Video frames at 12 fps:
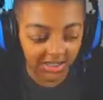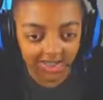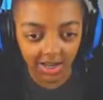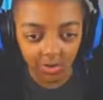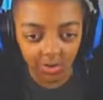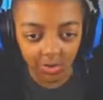oh, this
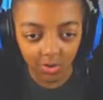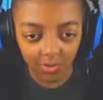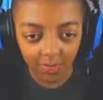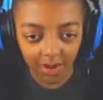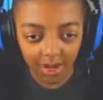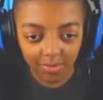is so
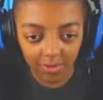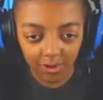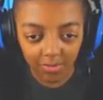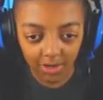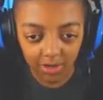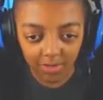cool, fun
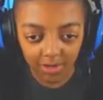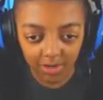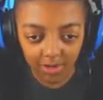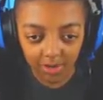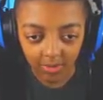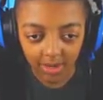boy
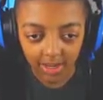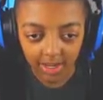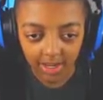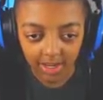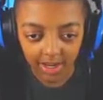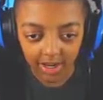moment.
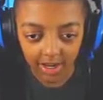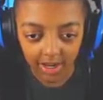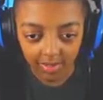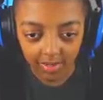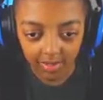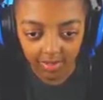Wait, hang on,
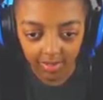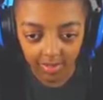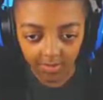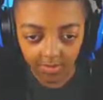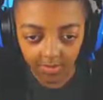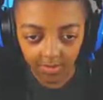how do I,
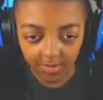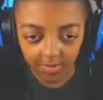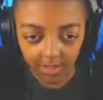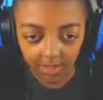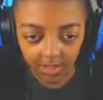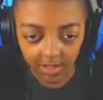how do I
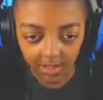move it?